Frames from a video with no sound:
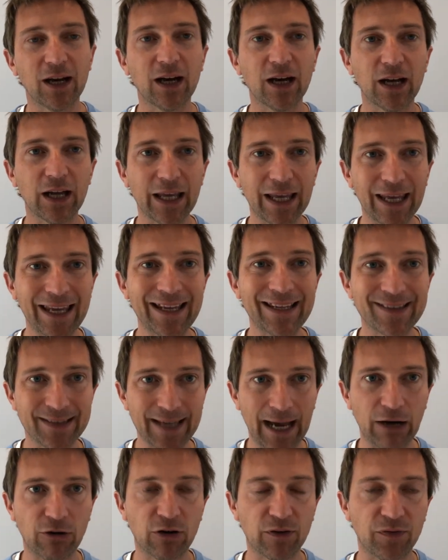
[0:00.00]
he
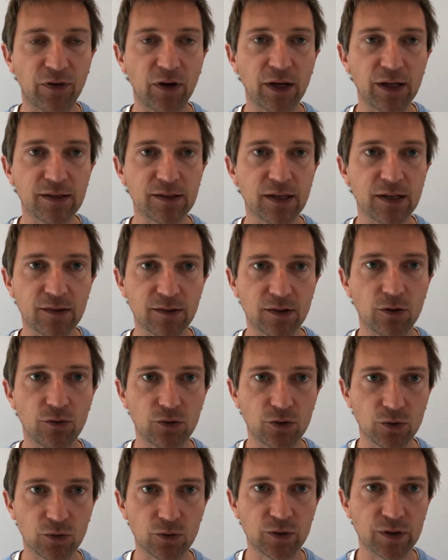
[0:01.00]
sacrificed his
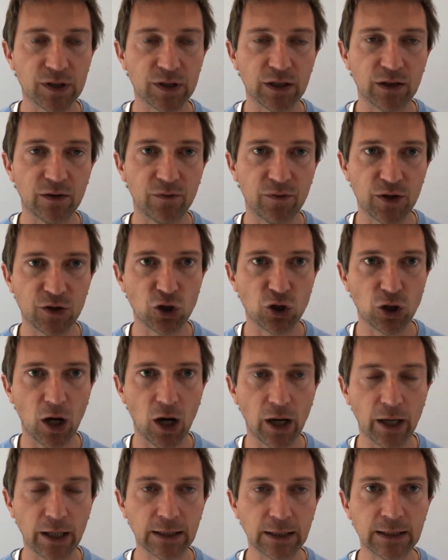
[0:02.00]
own daughter
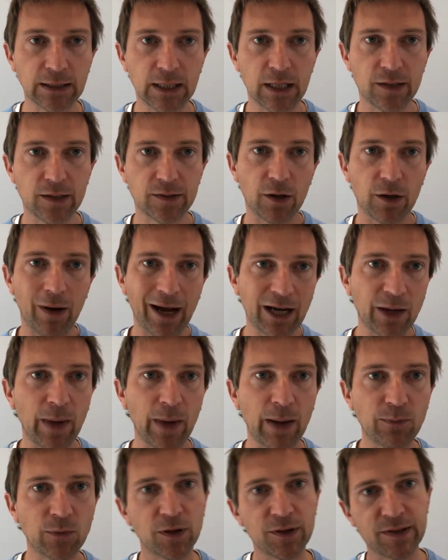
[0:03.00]
Iphigenia. So
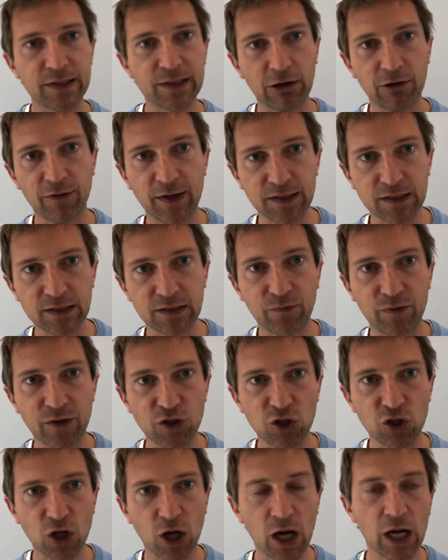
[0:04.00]
Agamemnon sacrifices
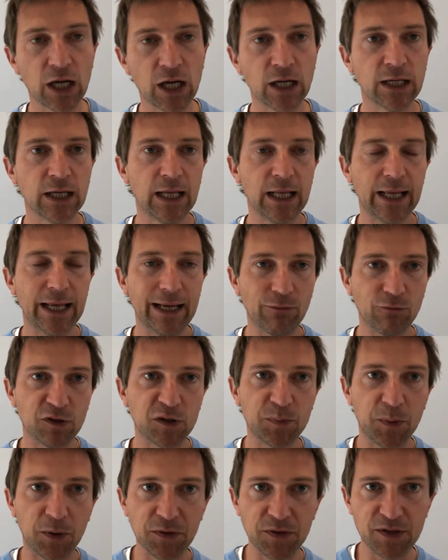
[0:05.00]
Iphigenia. In
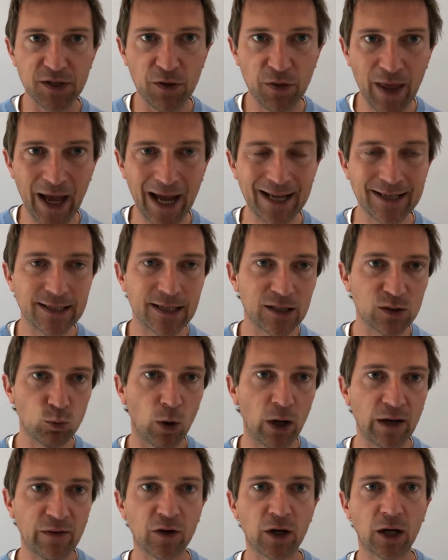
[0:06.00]
response to that, his
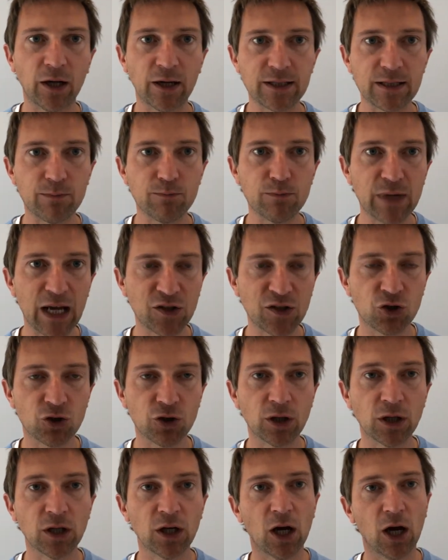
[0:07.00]
wife
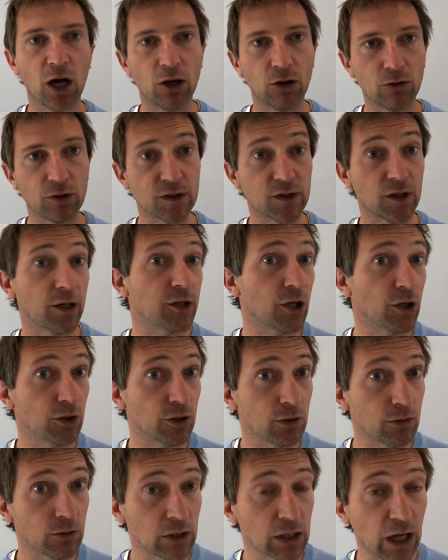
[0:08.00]
Clytemnestra, alongside her
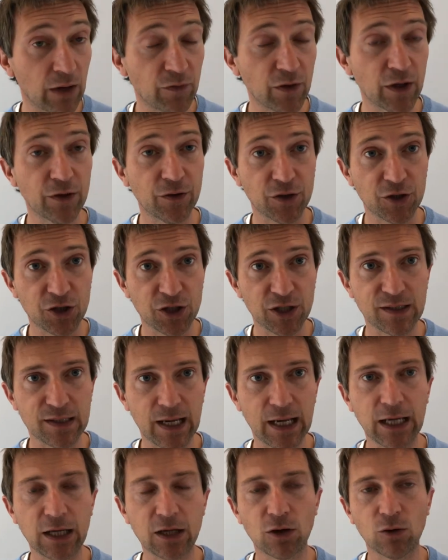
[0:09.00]
new lover that she's
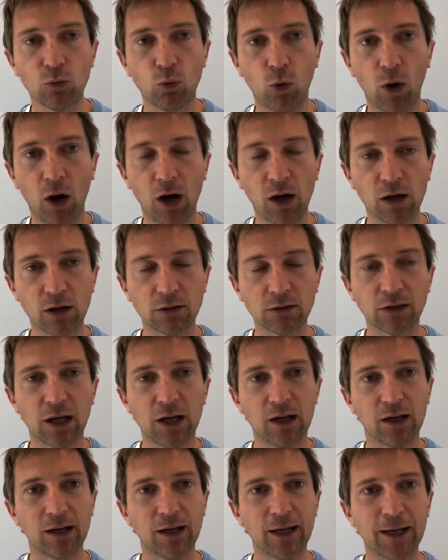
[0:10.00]
taken while
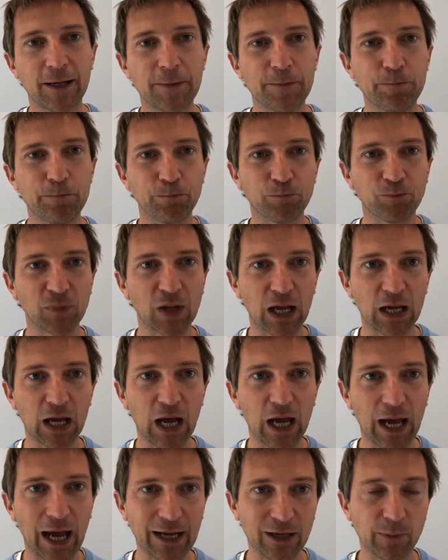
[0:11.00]

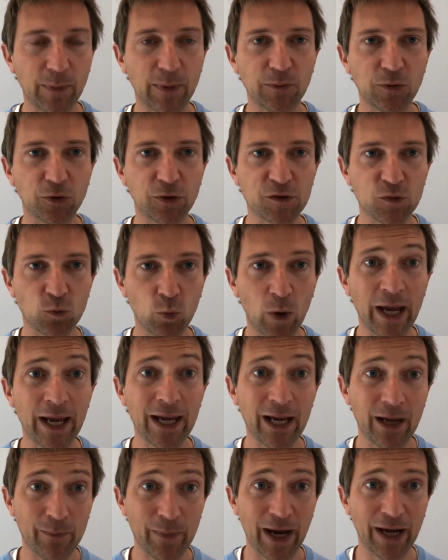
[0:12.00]
Agamemnon is
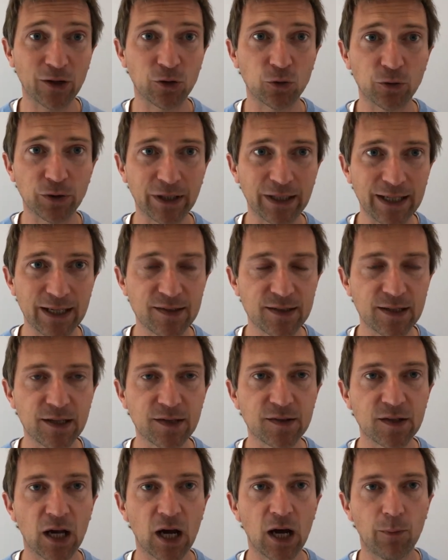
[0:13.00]
away, a man called
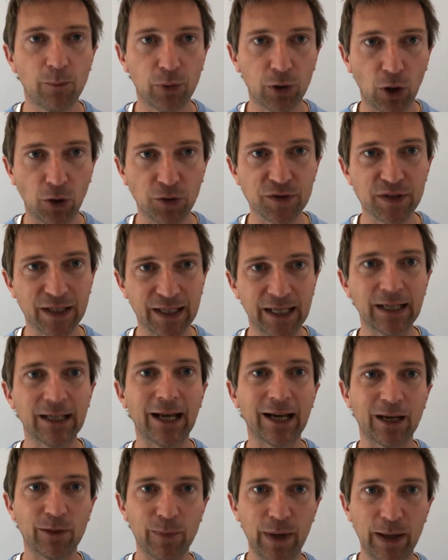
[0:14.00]
Aegisthus, plot to kill
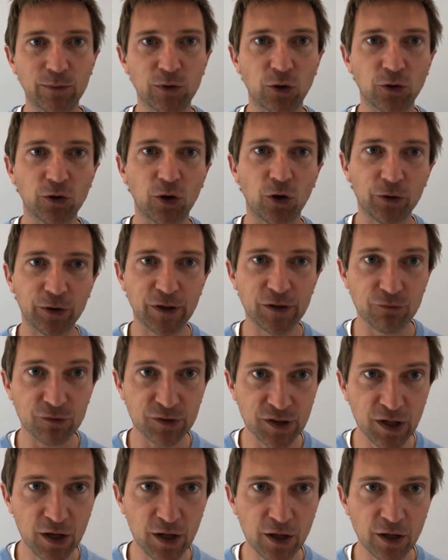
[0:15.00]
Agamemnon on his
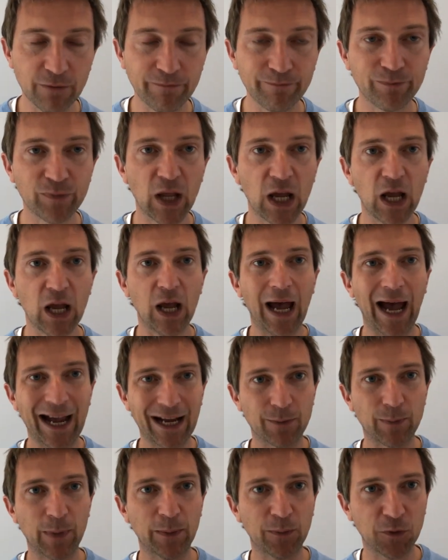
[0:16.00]
return.
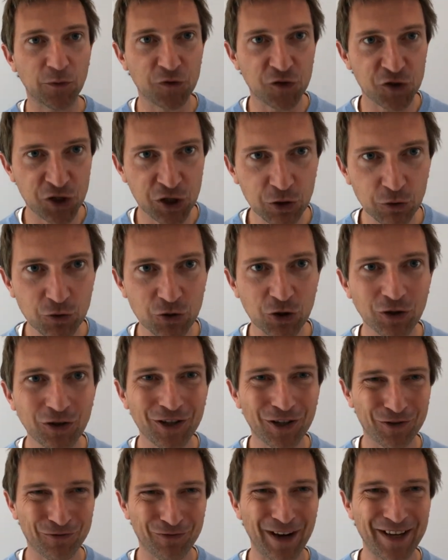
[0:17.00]
Agamemnon's children,
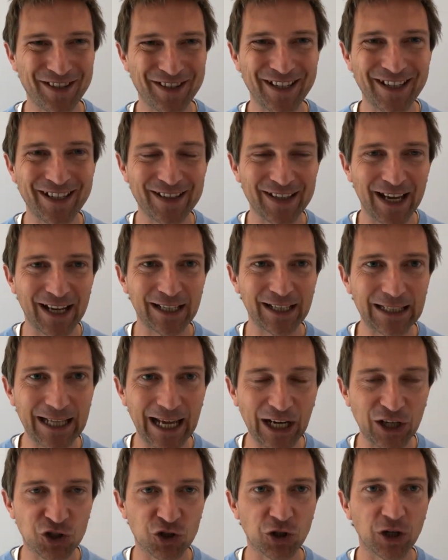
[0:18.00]
Orestes and
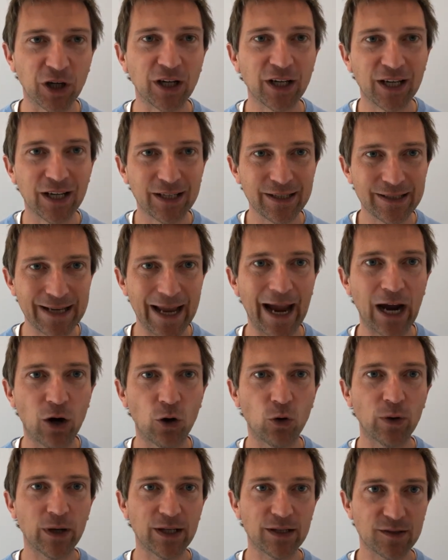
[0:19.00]
Electra,
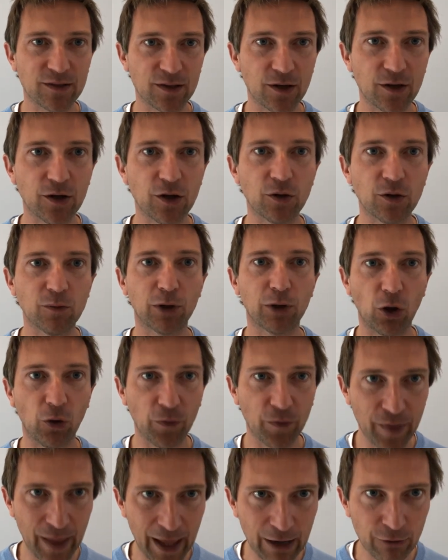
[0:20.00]
now in turn
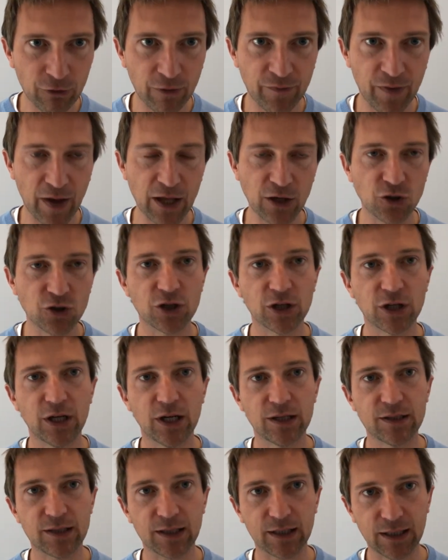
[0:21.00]
plot their revenge
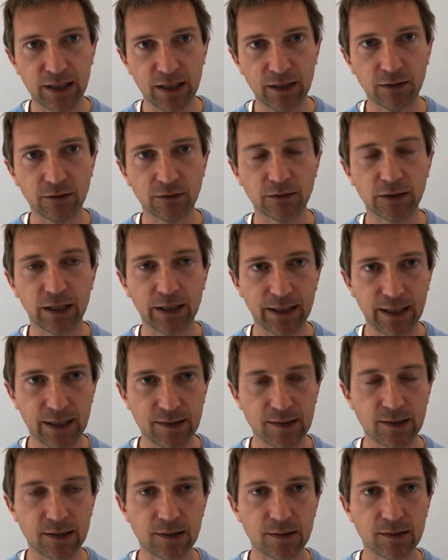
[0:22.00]
to kill
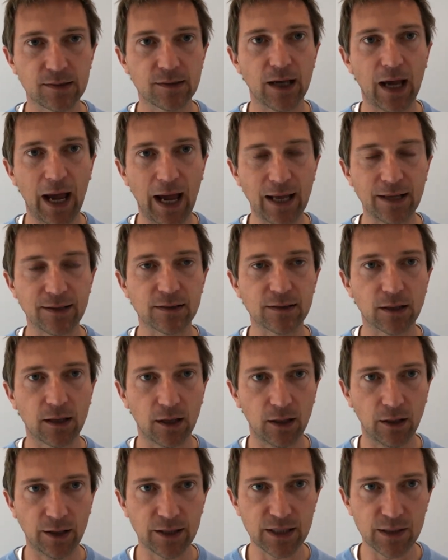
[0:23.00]
Aegisthus and
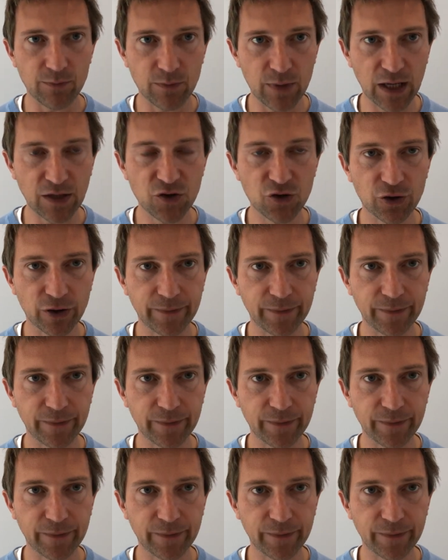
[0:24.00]
Clytemnestra.